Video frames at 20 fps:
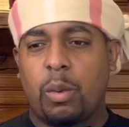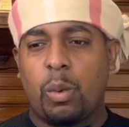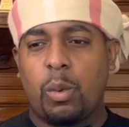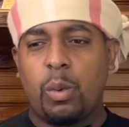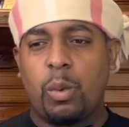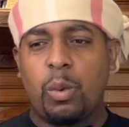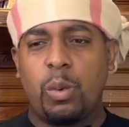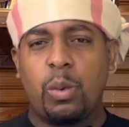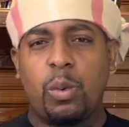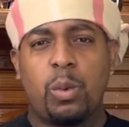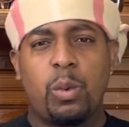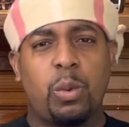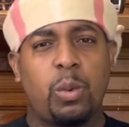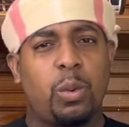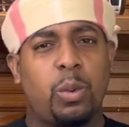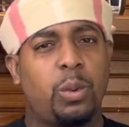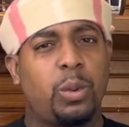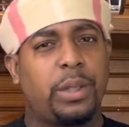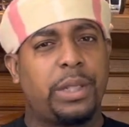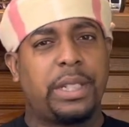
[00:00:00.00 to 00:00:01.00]

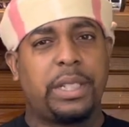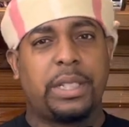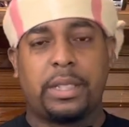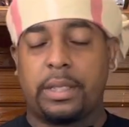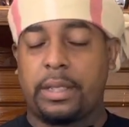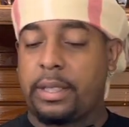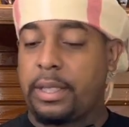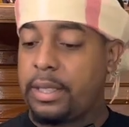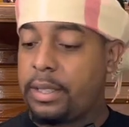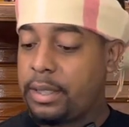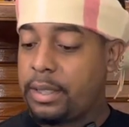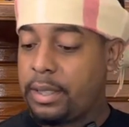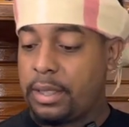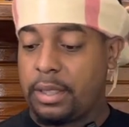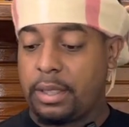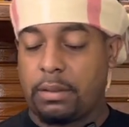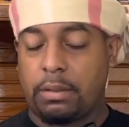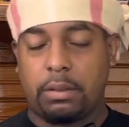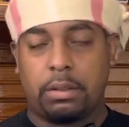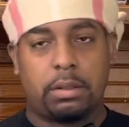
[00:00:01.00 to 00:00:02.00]
Ooh, this
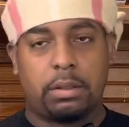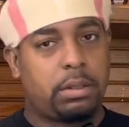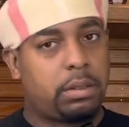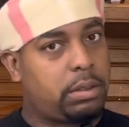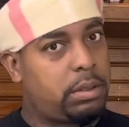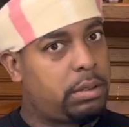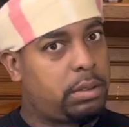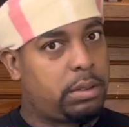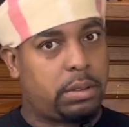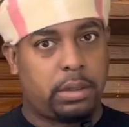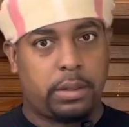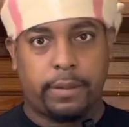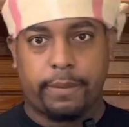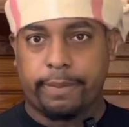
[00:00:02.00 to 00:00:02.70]
is. Wow.